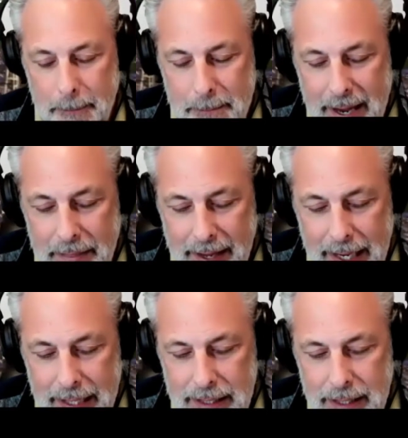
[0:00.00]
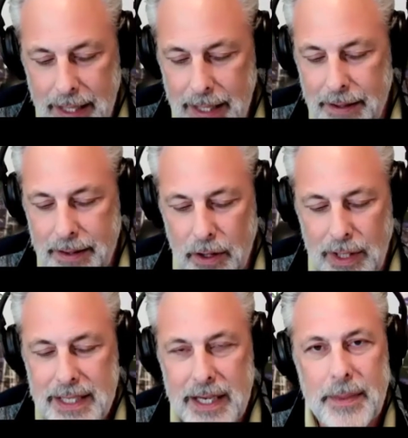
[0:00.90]
And then the only
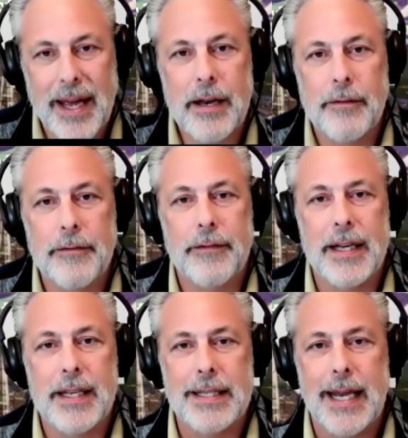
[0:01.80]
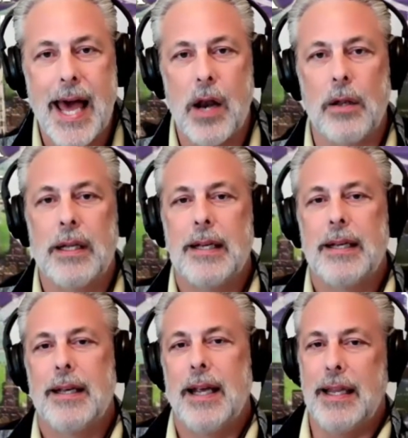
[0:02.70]
team ahead of Seattle
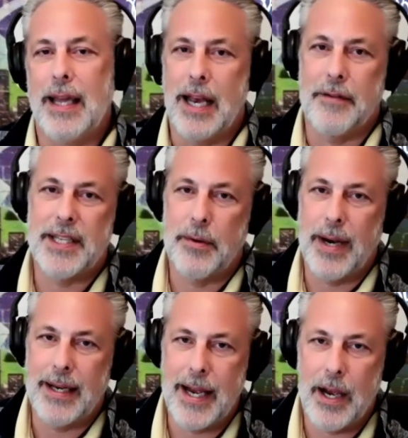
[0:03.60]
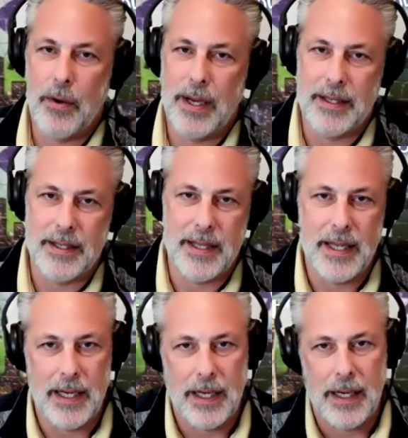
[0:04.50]
in the NFC right now is
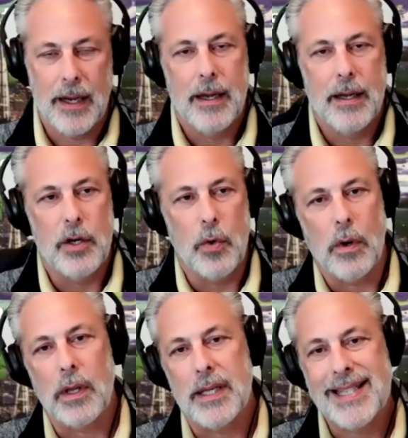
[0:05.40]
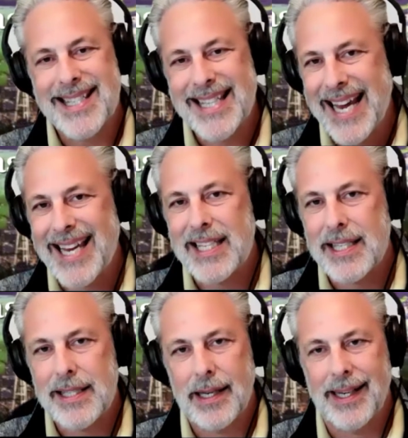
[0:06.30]
the New Orleans Saints.